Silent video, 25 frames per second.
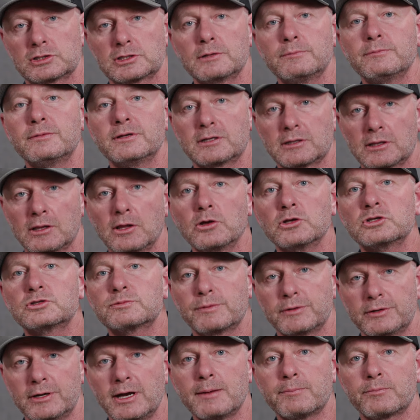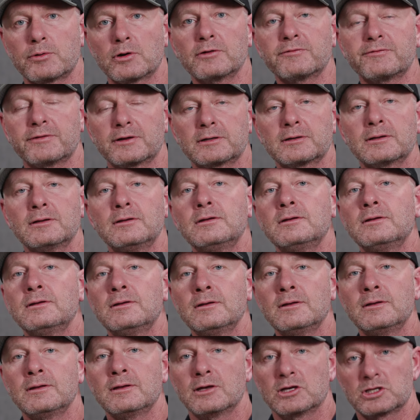is going to be close but not perfect,
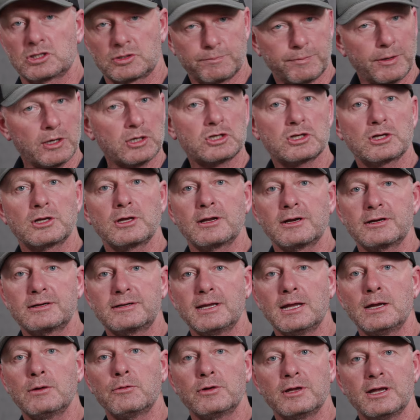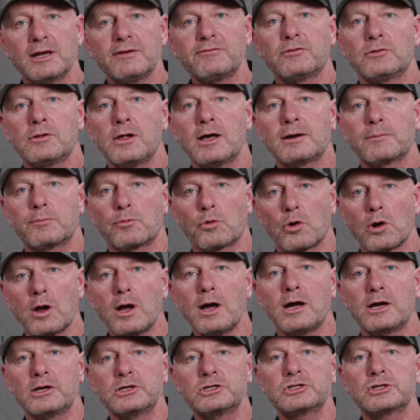especially on a day where you have a lot of
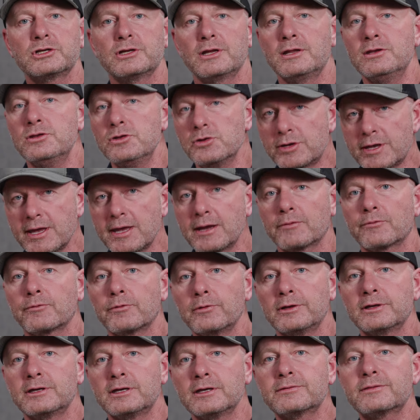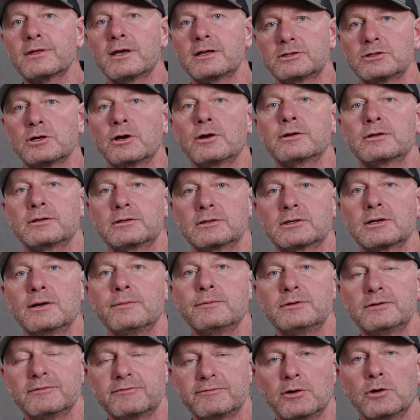mirage and you can't really get that target to
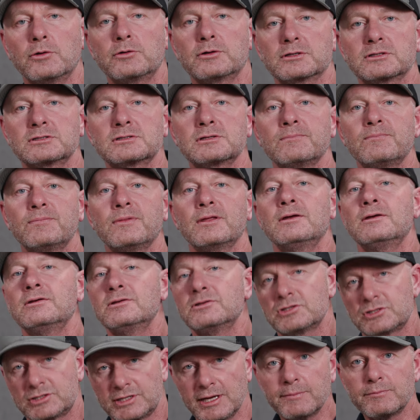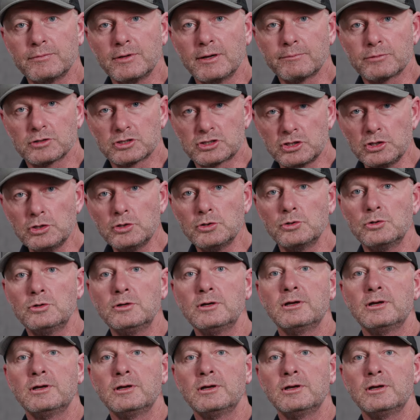come into focus. Step number two